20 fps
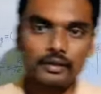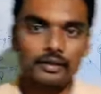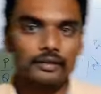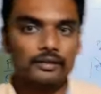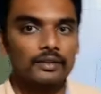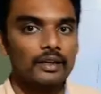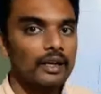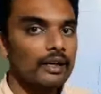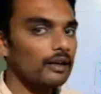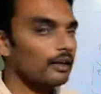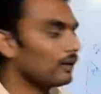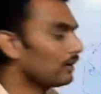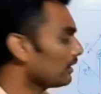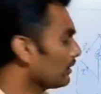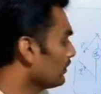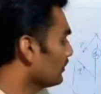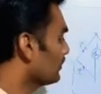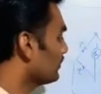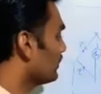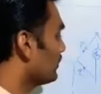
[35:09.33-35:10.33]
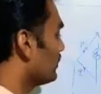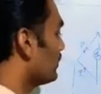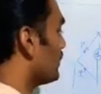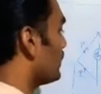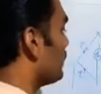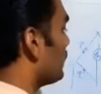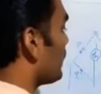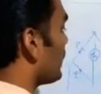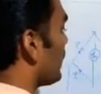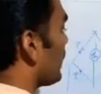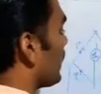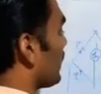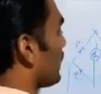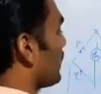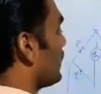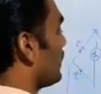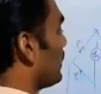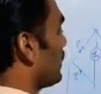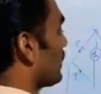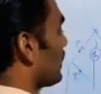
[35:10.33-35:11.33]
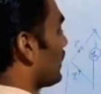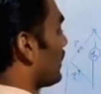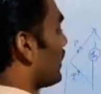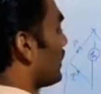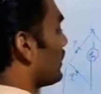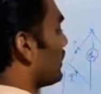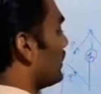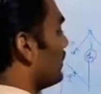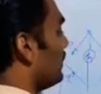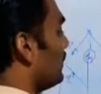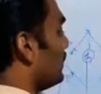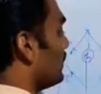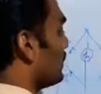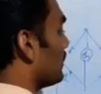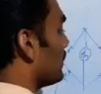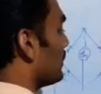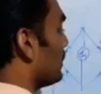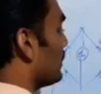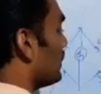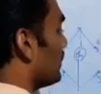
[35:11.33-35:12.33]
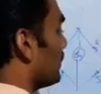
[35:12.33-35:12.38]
The standard resistance that we connect here